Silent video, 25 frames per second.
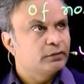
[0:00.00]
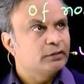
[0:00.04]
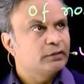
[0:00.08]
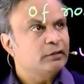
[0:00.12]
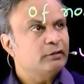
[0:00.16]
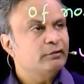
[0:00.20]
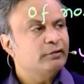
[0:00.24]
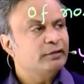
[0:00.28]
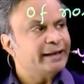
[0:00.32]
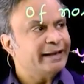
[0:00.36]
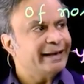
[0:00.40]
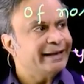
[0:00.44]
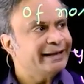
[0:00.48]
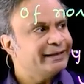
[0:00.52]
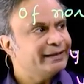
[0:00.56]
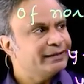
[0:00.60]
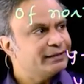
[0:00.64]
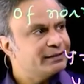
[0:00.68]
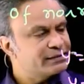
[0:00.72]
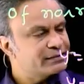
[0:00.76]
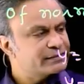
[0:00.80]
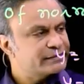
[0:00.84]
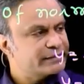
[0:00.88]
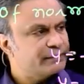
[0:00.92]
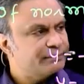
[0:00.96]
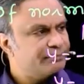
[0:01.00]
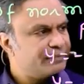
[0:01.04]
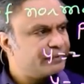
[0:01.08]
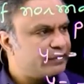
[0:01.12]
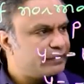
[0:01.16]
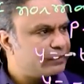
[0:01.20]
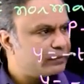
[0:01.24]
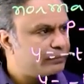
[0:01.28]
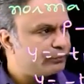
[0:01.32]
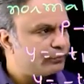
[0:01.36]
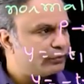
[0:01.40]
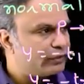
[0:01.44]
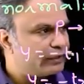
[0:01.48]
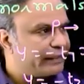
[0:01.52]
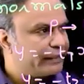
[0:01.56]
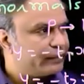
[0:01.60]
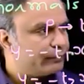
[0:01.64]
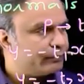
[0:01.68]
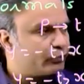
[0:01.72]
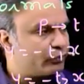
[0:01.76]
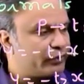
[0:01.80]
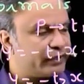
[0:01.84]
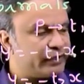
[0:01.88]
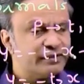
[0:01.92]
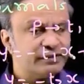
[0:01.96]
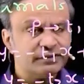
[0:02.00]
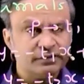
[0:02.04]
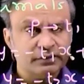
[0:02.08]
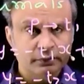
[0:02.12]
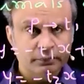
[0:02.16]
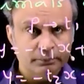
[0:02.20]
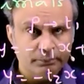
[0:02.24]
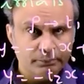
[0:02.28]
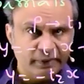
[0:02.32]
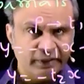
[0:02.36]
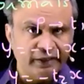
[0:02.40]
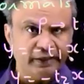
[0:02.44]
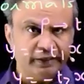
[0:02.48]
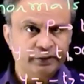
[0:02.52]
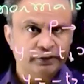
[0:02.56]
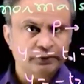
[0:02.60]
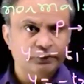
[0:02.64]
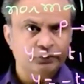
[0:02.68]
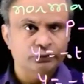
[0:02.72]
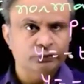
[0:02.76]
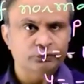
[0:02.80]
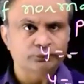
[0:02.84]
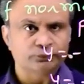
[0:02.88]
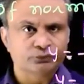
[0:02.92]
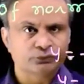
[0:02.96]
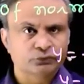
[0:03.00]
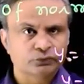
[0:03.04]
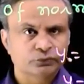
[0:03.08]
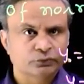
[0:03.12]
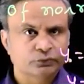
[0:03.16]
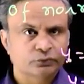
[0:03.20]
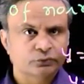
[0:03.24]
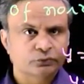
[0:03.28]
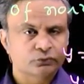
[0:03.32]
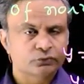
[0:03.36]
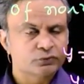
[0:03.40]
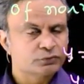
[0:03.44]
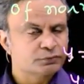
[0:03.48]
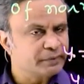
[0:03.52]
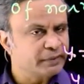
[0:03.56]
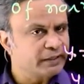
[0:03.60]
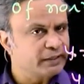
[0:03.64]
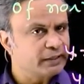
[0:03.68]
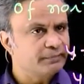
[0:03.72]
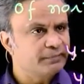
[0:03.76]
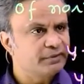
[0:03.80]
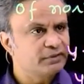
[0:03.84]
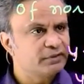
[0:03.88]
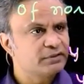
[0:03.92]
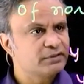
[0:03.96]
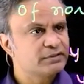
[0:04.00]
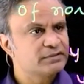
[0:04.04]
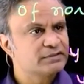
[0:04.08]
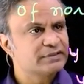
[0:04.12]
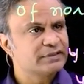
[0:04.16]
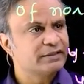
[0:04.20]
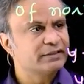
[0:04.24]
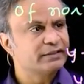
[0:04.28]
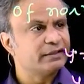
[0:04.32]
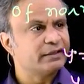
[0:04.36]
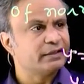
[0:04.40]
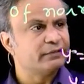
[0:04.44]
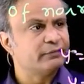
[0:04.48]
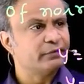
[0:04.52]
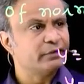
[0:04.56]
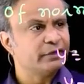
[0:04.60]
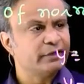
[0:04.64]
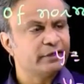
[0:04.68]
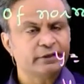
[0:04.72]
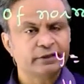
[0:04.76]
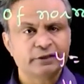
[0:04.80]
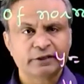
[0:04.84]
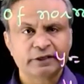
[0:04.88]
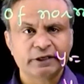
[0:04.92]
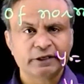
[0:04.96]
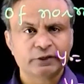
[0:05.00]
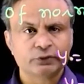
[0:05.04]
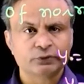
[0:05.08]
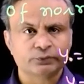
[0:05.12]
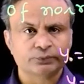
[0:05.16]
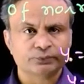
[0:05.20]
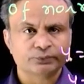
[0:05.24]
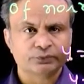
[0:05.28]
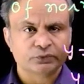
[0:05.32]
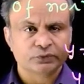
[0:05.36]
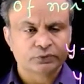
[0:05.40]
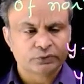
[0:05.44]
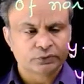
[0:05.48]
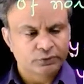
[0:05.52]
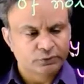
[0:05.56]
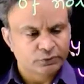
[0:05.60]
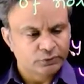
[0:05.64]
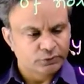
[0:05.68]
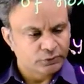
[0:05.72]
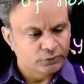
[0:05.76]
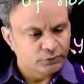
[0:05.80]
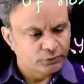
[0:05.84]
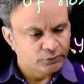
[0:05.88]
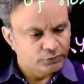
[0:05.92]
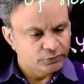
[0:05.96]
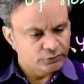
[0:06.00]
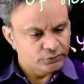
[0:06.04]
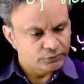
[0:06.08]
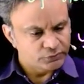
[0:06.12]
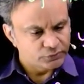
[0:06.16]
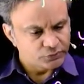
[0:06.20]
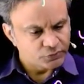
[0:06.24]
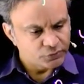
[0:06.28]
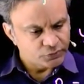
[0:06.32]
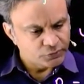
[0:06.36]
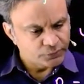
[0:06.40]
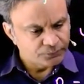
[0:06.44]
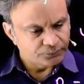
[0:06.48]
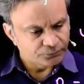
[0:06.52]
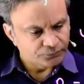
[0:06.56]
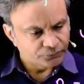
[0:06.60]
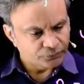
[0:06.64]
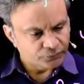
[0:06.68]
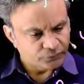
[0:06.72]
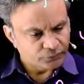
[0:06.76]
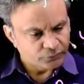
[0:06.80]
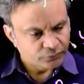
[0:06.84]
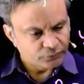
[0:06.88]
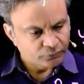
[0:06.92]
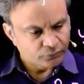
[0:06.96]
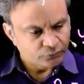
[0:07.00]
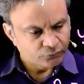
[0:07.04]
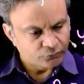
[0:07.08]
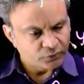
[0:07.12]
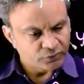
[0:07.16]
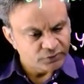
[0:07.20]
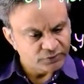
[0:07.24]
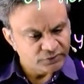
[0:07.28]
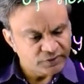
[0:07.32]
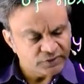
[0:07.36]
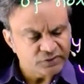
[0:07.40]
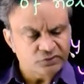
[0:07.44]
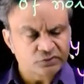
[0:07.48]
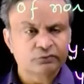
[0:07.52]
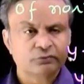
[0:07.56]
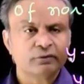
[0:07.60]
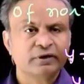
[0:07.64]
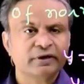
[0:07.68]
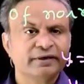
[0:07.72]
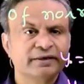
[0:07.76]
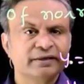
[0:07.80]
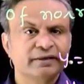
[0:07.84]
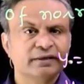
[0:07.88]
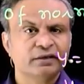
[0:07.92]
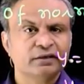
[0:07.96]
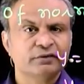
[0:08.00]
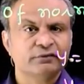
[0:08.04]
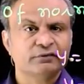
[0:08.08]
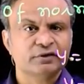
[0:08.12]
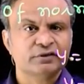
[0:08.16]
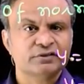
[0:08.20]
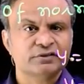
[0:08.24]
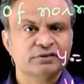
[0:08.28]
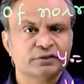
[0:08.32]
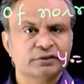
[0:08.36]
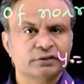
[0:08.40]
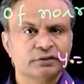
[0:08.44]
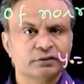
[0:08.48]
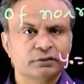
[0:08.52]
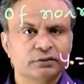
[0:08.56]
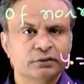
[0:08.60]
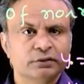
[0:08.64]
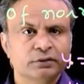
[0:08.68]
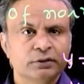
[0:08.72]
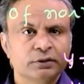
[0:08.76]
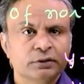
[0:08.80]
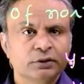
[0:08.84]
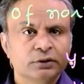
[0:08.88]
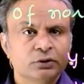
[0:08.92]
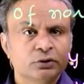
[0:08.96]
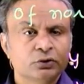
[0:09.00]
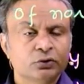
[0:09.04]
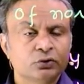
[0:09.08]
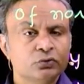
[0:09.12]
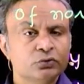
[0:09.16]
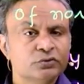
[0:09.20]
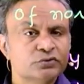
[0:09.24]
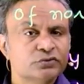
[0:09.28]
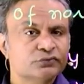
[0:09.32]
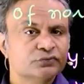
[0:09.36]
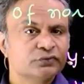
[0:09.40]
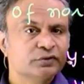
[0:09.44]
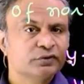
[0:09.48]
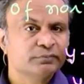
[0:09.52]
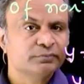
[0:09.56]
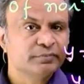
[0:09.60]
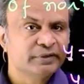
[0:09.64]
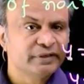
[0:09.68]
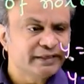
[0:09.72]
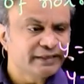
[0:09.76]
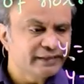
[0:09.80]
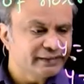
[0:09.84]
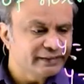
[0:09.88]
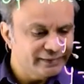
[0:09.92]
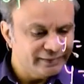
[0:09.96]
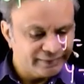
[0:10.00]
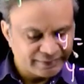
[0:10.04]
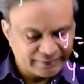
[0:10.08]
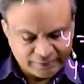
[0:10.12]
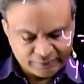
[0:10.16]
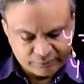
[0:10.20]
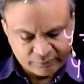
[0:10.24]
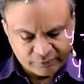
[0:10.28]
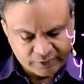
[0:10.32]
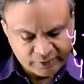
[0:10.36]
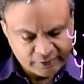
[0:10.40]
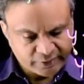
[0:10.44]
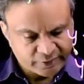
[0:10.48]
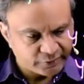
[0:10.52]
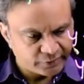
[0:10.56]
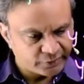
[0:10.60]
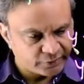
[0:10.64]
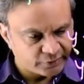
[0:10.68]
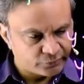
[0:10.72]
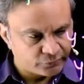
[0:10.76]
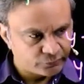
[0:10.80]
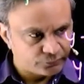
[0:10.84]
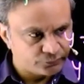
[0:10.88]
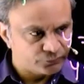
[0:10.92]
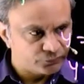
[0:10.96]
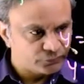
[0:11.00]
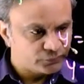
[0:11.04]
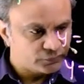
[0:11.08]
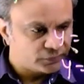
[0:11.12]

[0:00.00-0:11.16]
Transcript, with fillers: Now line intersect parabola at points P and Q, whose parameters are T one and T two. So for this quadratic equation, roots will be T one and T two.